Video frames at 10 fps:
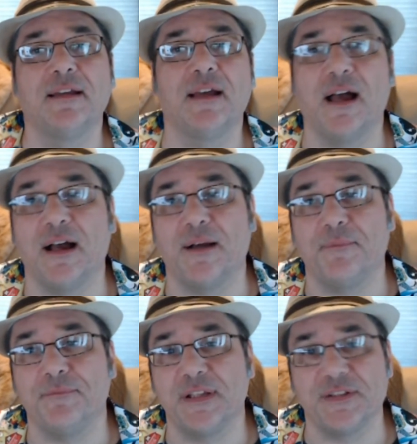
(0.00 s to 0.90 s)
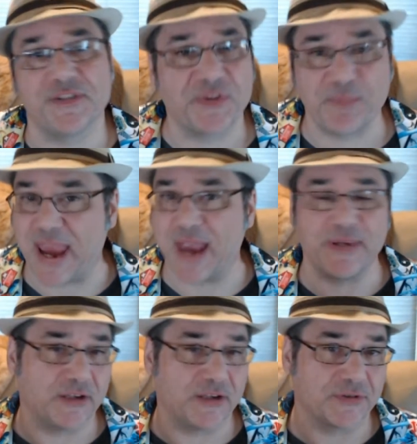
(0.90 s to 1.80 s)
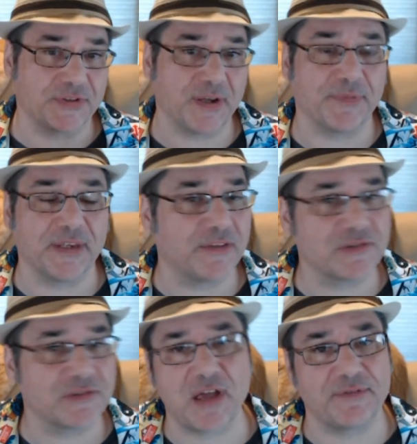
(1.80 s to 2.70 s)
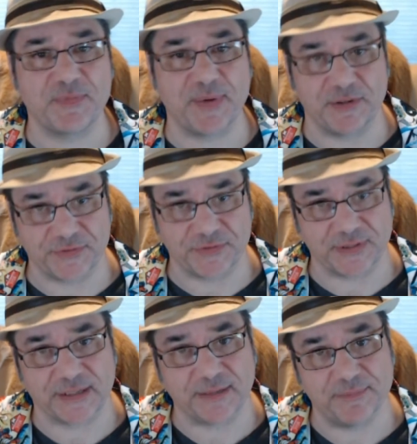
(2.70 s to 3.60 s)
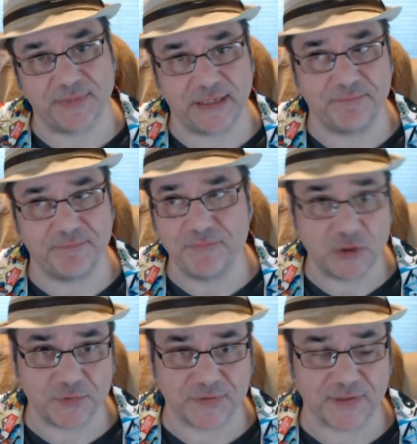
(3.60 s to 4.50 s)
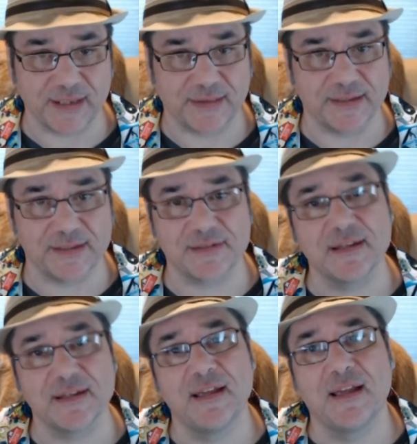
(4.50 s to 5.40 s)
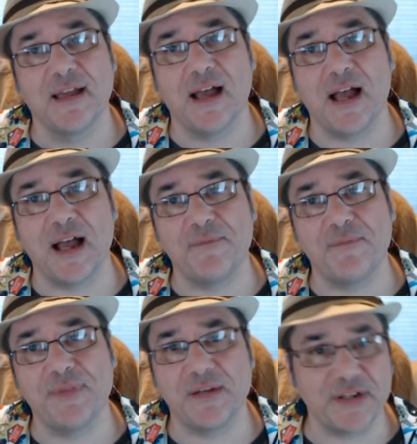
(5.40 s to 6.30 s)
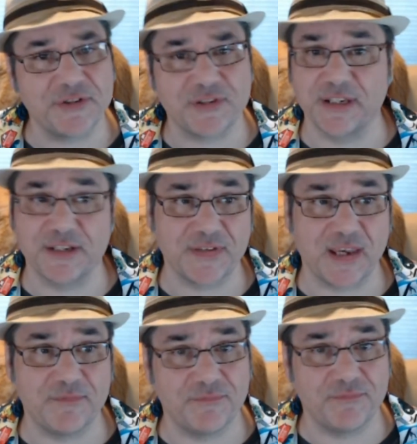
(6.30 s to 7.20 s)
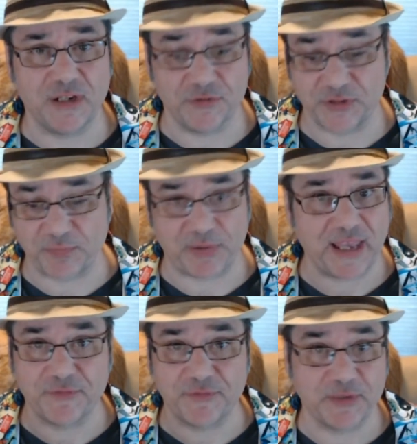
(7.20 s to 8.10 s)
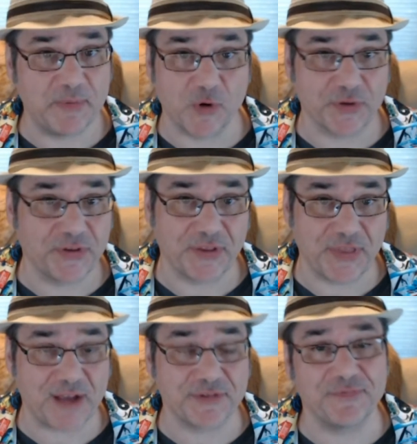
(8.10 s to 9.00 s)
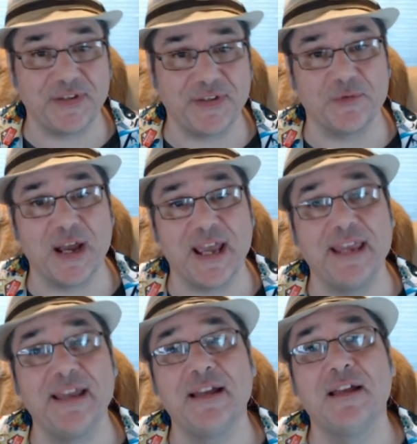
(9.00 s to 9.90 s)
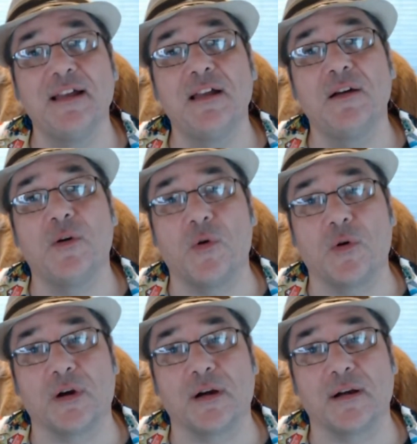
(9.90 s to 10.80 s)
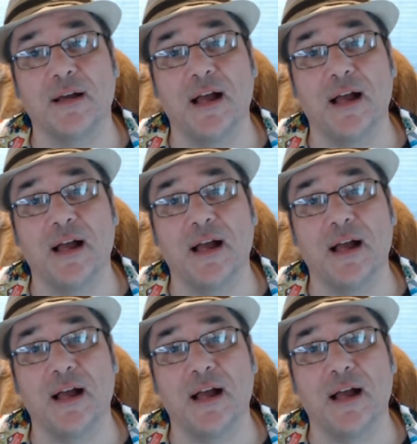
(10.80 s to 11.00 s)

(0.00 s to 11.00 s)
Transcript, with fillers: and just spamming it or something. And there's a lot of spells that can be used like this. Then eventually you can say, you know, just plan for it to be more than 1,000 feet away, or